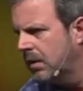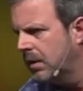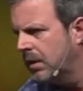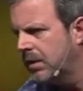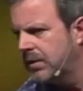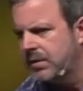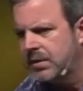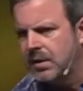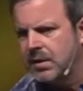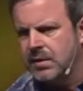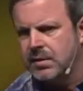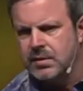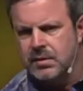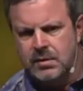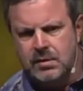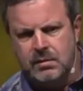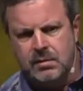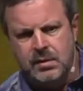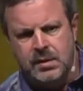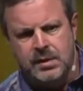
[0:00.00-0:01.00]
He says,
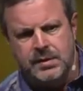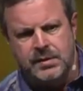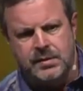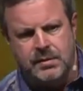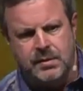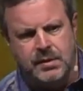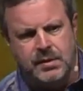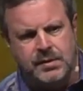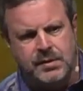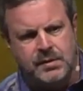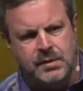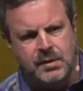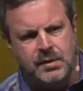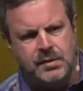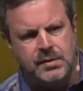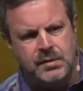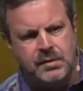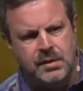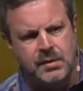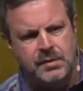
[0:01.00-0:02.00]
"Do this, this,
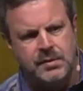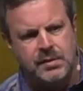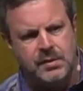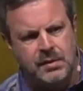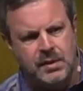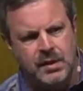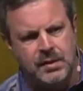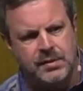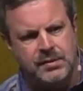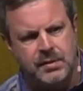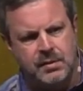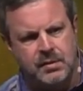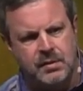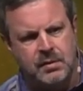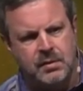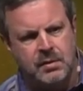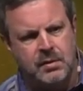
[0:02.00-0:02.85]
this, this, and this."